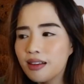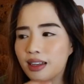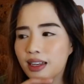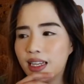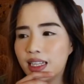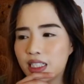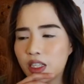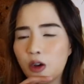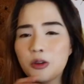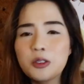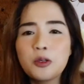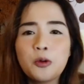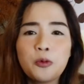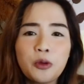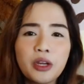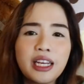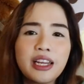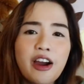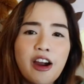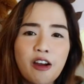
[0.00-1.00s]
it's also
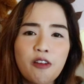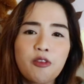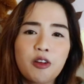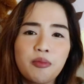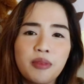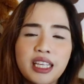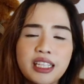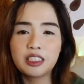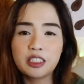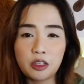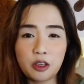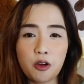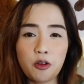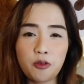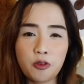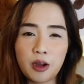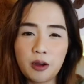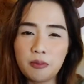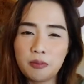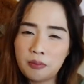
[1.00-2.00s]
really hard for me to go
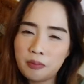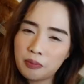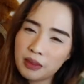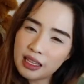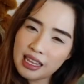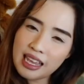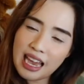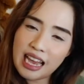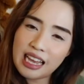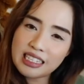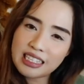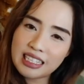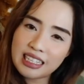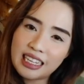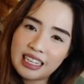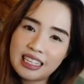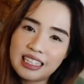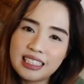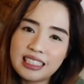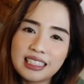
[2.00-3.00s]
from
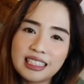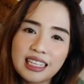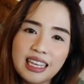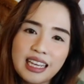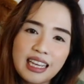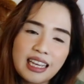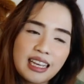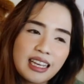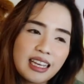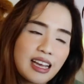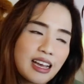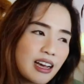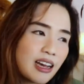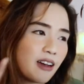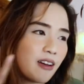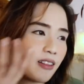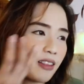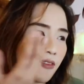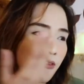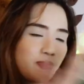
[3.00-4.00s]
cashless,
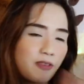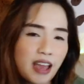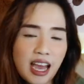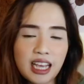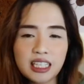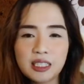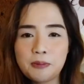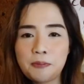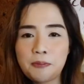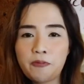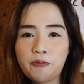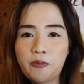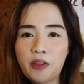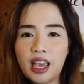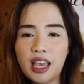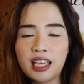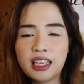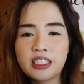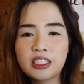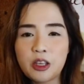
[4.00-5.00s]
the fast
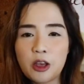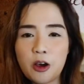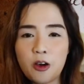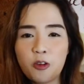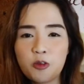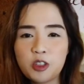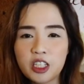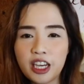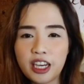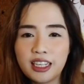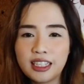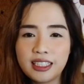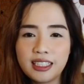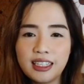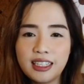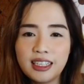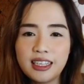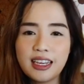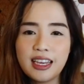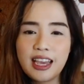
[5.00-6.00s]
face of
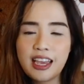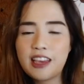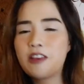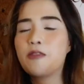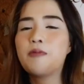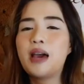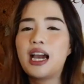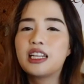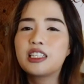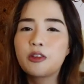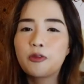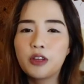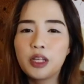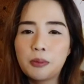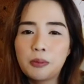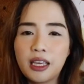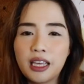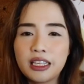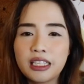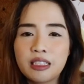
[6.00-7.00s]
China and go back to
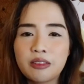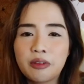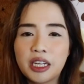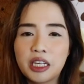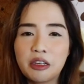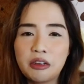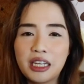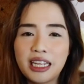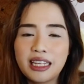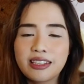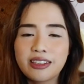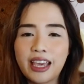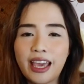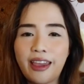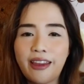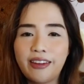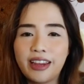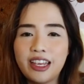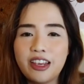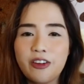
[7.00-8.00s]
Philippines where you need to
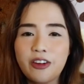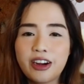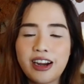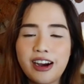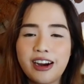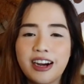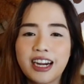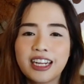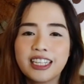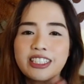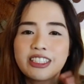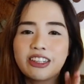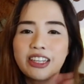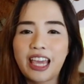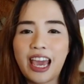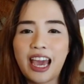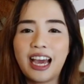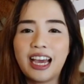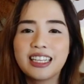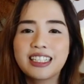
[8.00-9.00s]
carry your cards, your
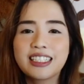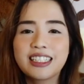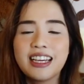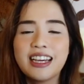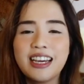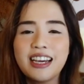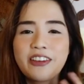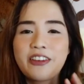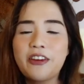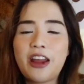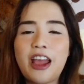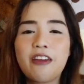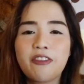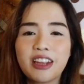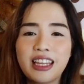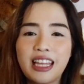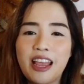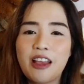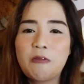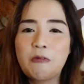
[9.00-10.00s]
cash, your
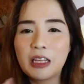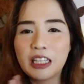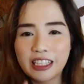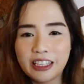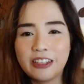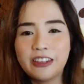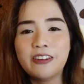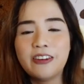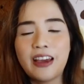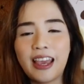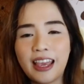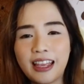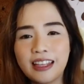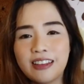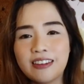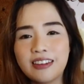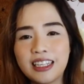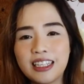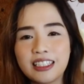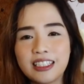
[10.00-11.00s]
everything with you, and
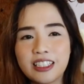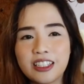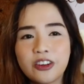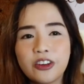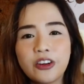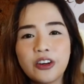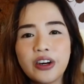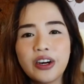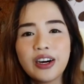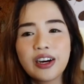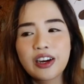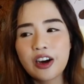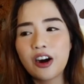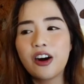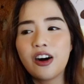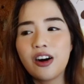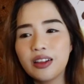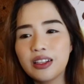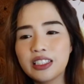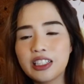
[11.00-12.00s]
you need to
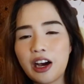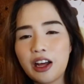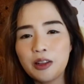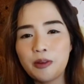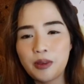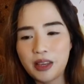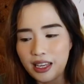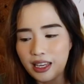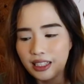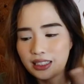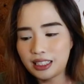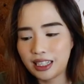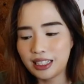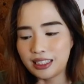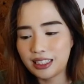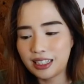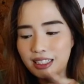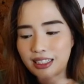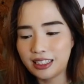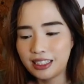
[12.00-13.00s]
call Jollibee, da,
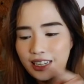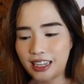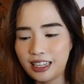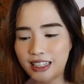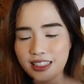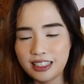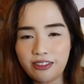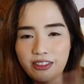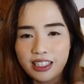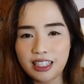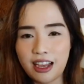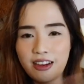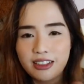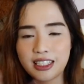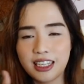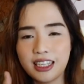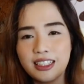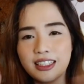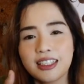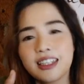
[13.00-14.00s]

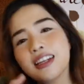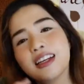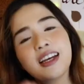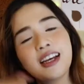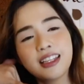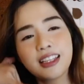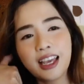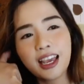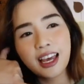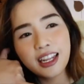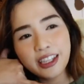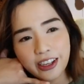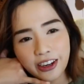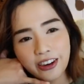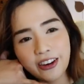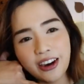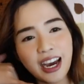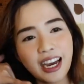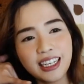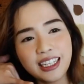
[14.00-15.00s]
87,000. Like,
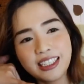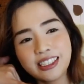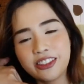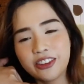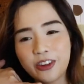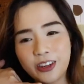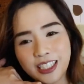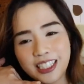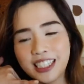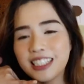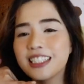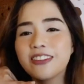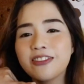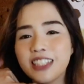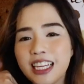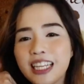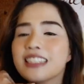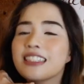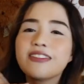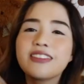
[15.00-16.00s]
hello, I need to order
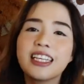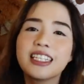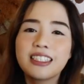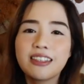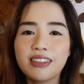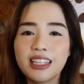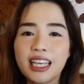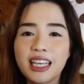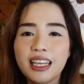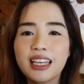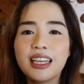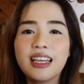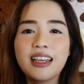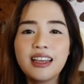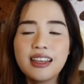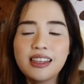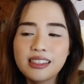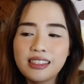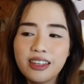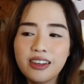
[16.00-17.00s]
something, something, something.
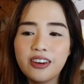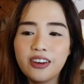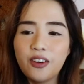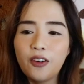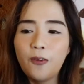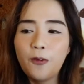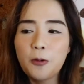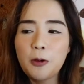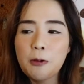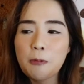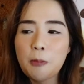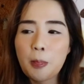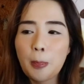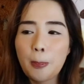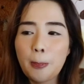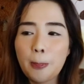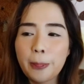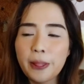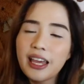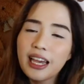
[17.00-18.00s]
So,
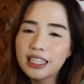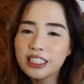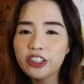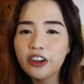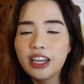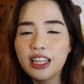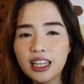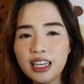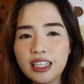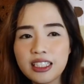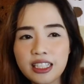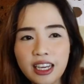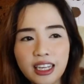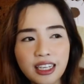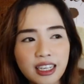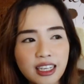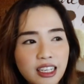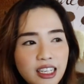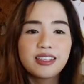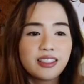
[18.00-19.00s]
yeah, so I like
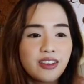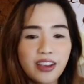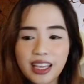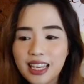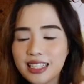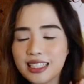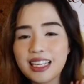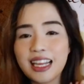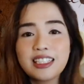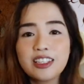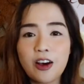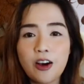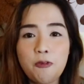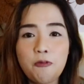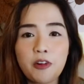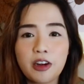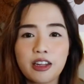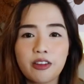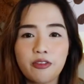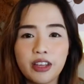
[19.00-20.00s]
China. So I guess that's all
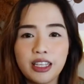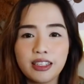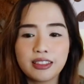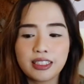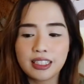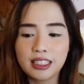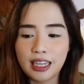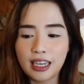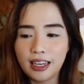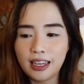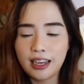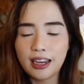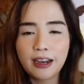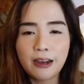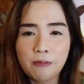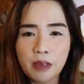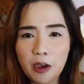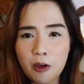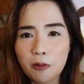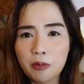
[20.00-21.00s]
for the video today.
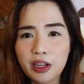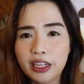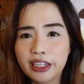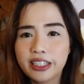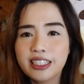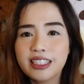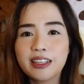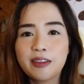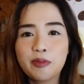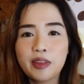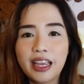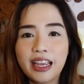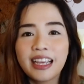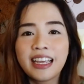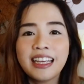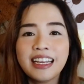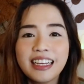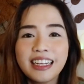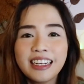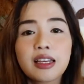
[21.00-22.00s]
I hope you learned something.
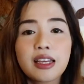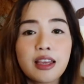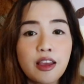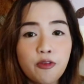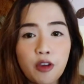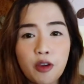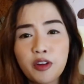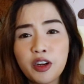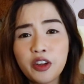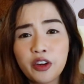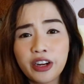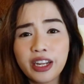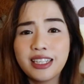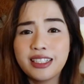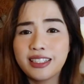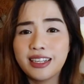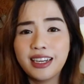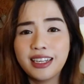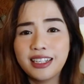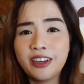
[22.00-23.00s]
If ever you're in
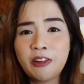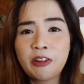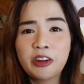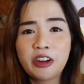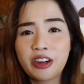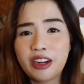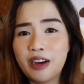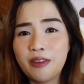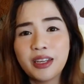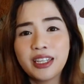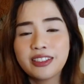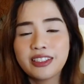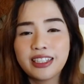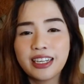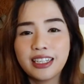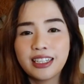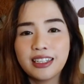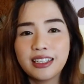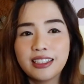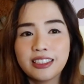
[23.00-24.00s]
China or you're coming to
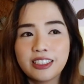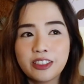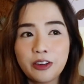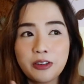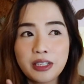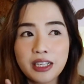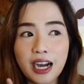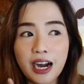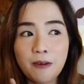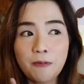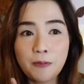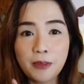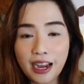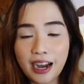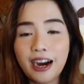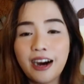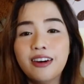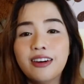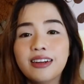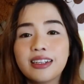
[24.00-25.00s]
China, don't come
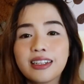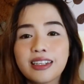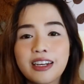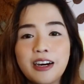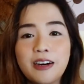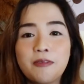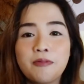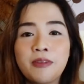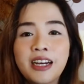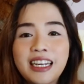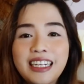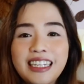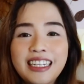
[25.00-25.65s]
now. Come